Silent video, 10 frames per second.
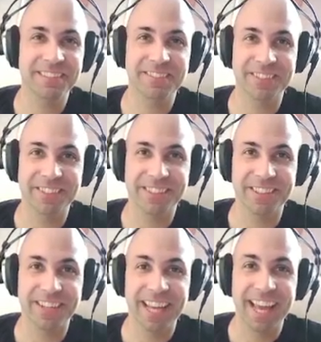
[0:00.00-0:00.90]
of
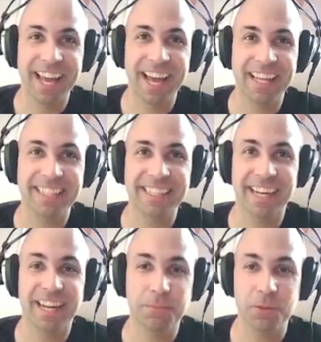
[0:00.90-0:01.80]
Earthster, and
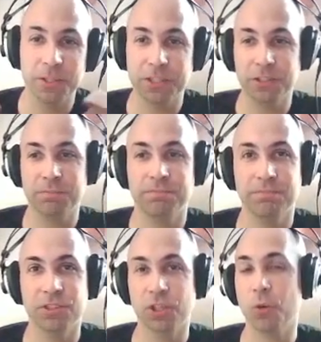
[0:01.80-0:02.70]
I'm going to
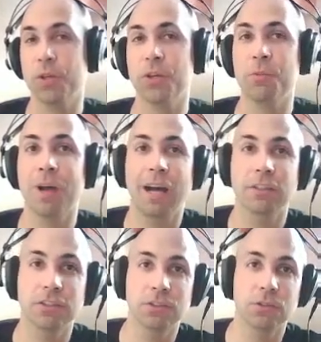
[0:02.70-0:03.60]
show you how
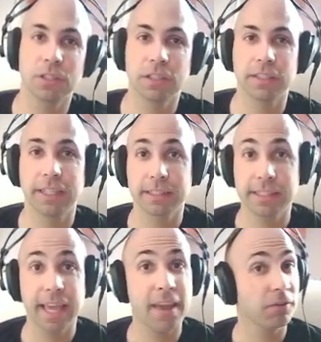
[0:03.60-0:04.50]
to do an
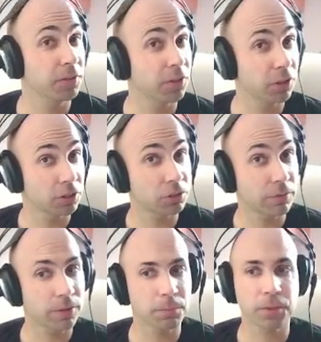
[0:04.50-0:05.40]
LCA of a
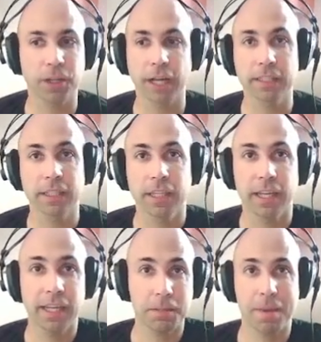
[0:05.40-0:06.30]
non-trivial product
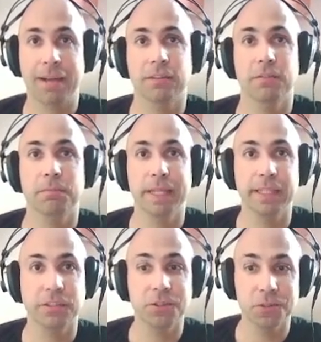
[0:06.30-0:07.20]
in a matter of
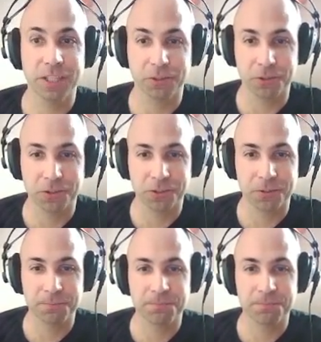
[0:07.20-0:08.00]
minutes using Earthster.